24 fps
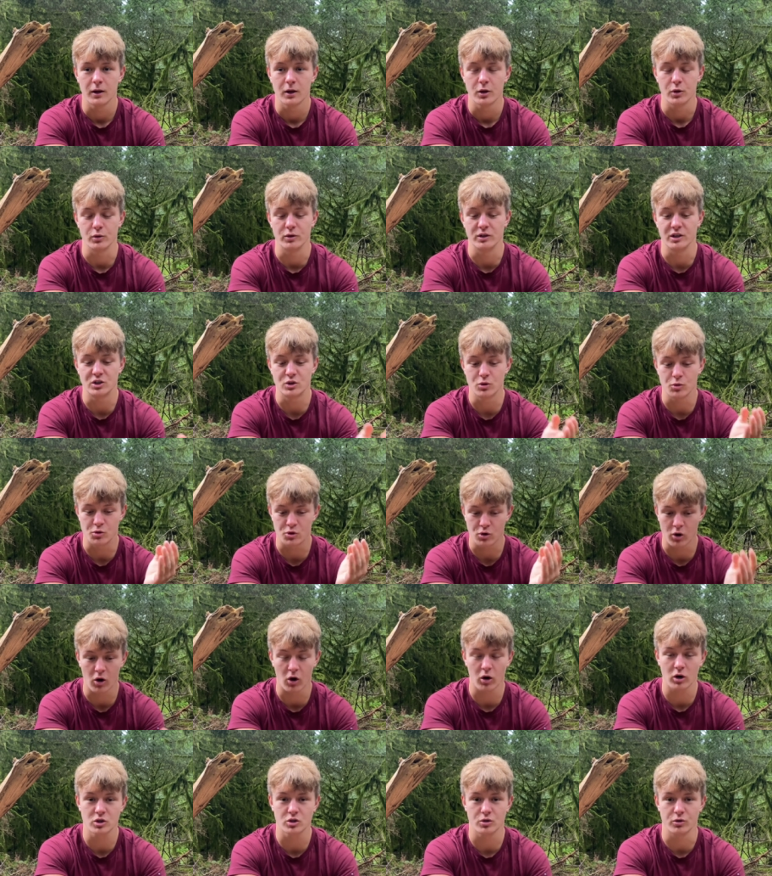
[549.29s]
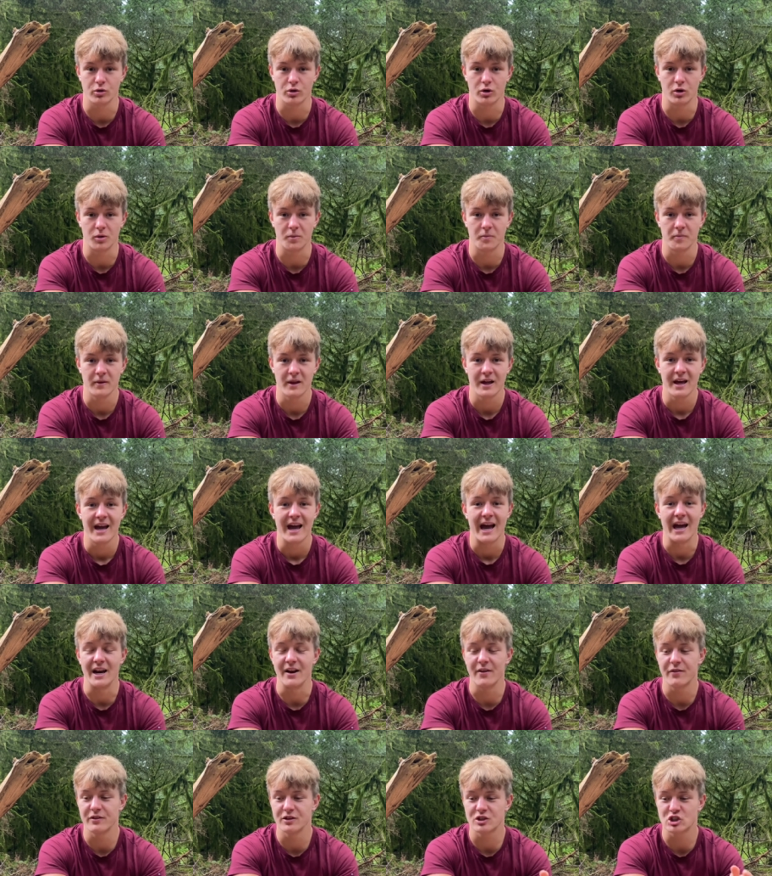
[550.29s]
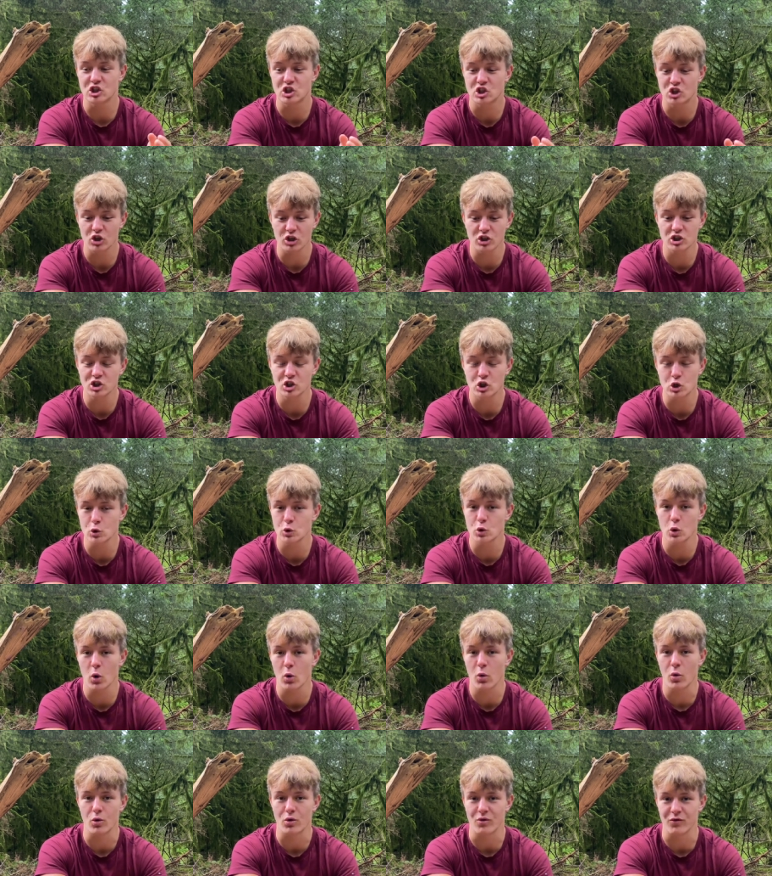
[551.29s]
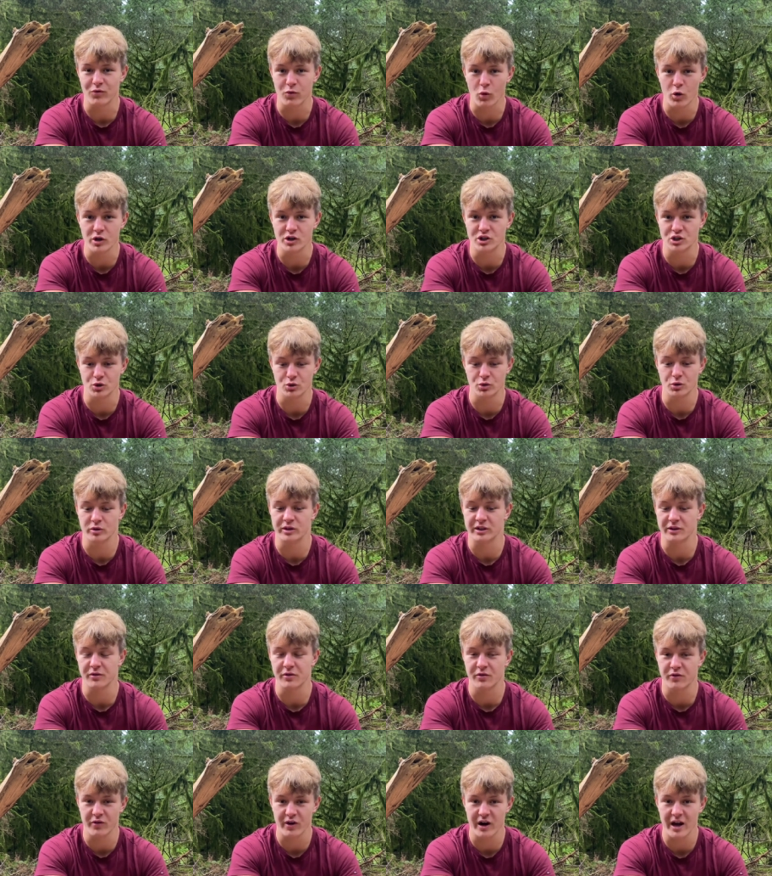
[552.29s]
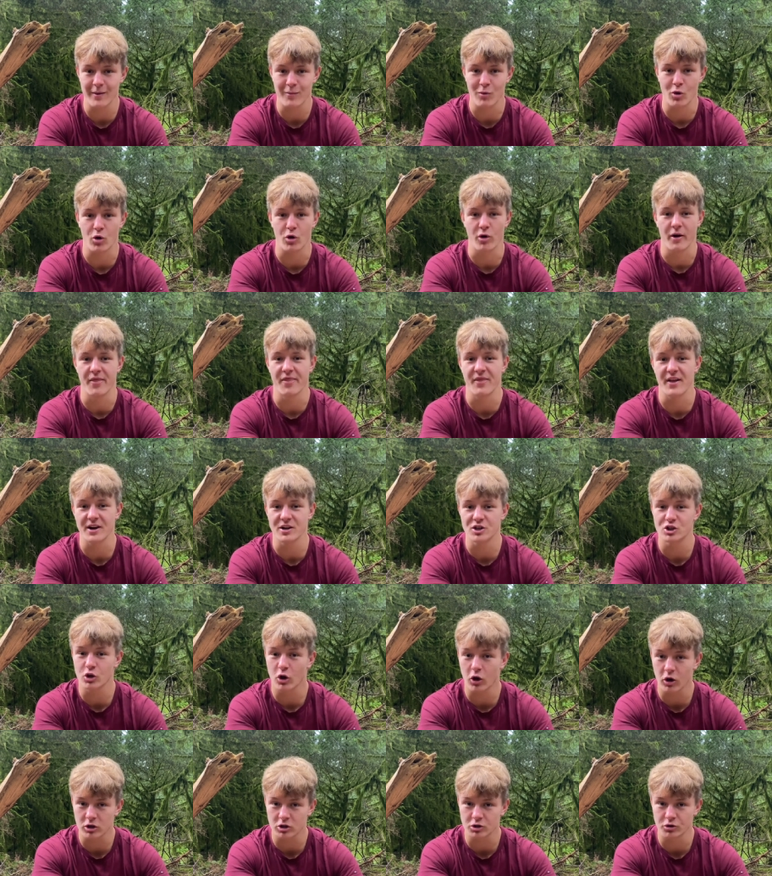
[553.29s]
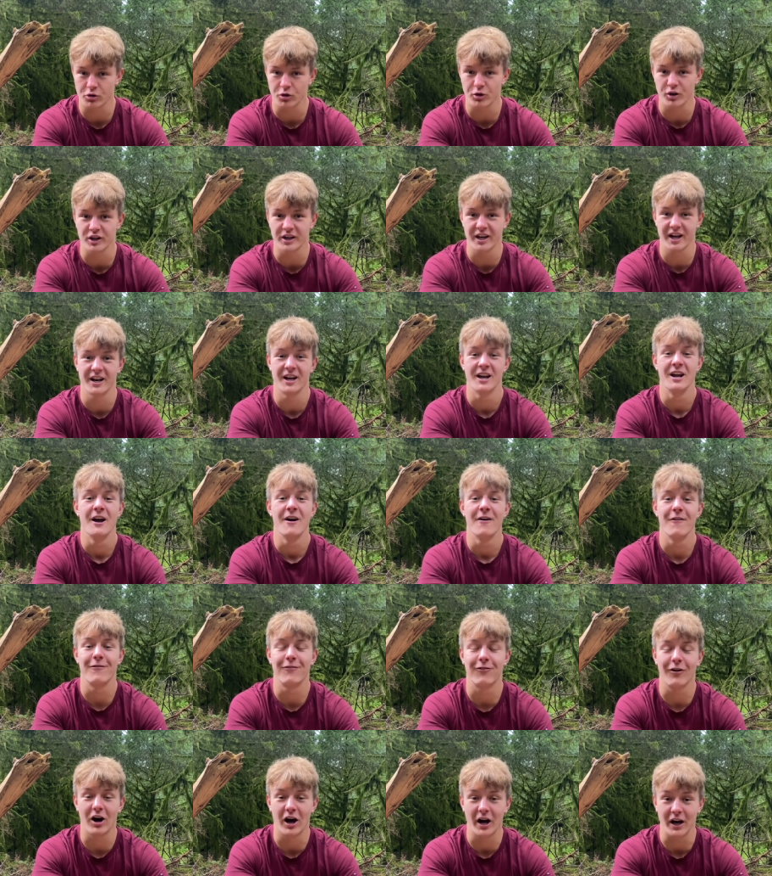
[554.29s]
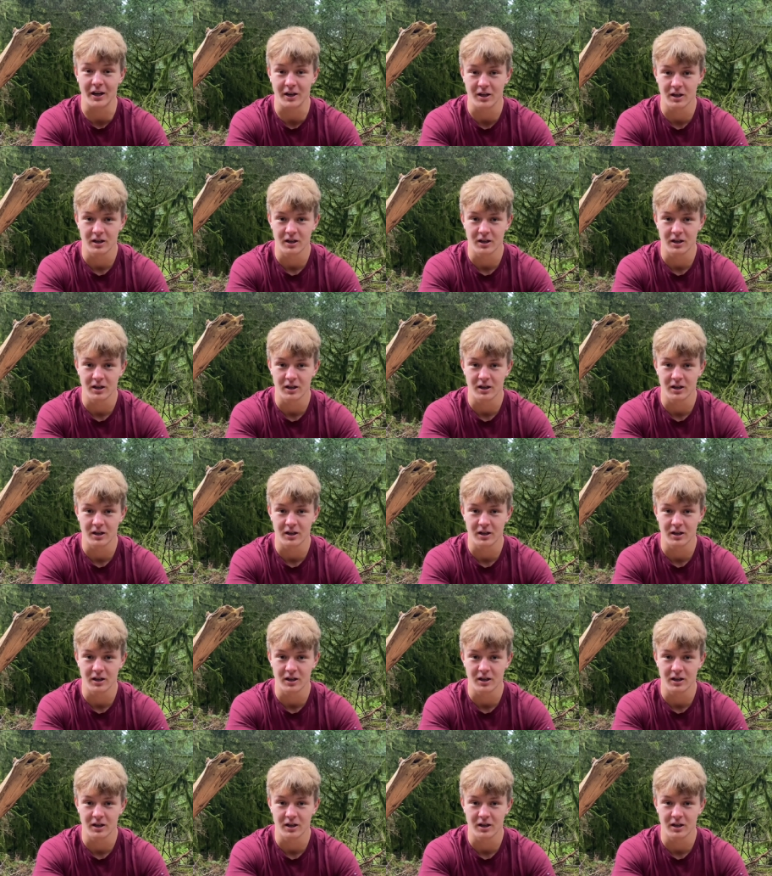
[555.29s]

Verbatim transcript: You need to talk to her and if it's just to know her voice so you can frame her and then talk to her again, fine.